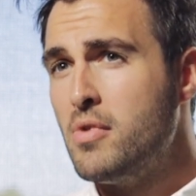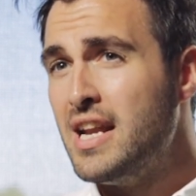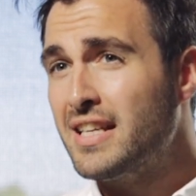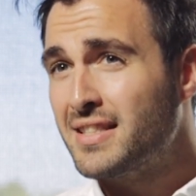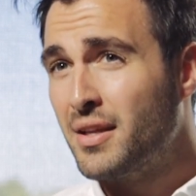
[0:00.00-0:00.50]

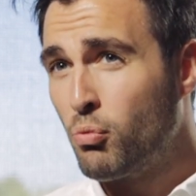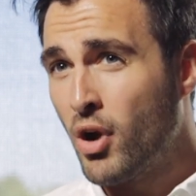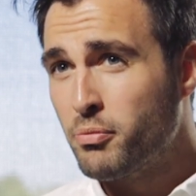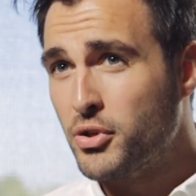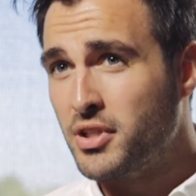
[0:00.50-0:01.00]
Less than
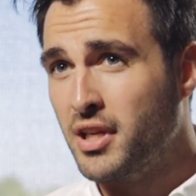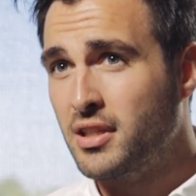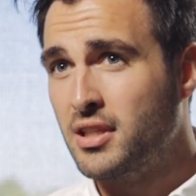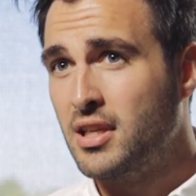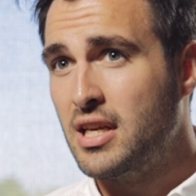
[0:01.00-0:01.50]

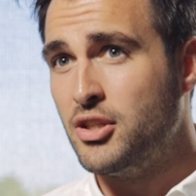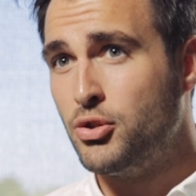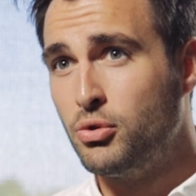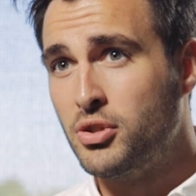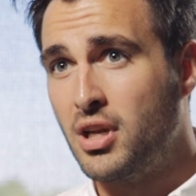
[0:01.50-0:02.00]
1% is
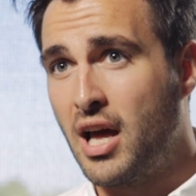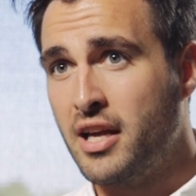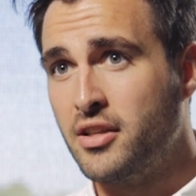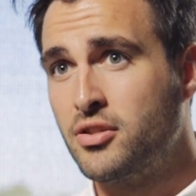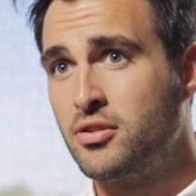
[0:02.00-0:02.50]

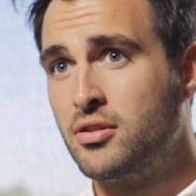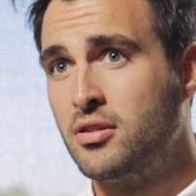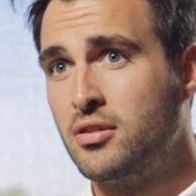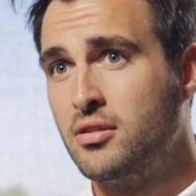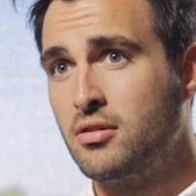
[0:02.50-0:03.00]
utilized
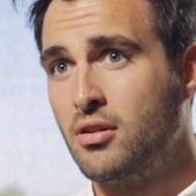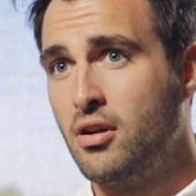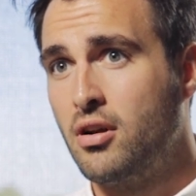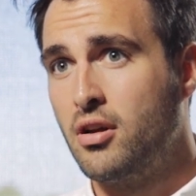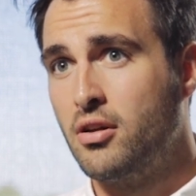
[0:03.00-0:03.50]

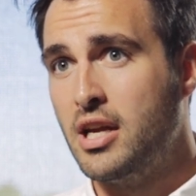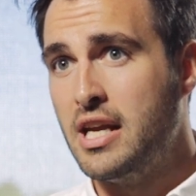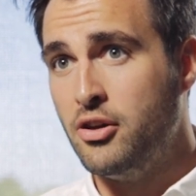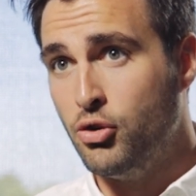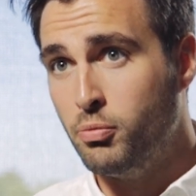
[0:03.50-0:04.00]

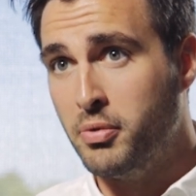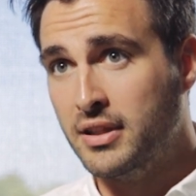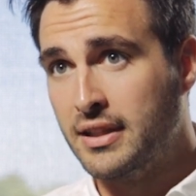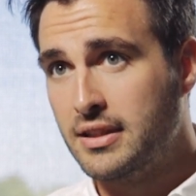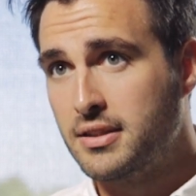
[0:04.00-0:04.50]
in new
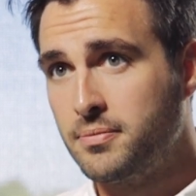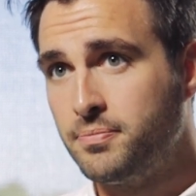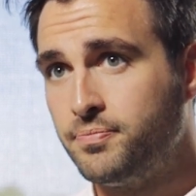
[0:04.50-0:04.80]
buildings.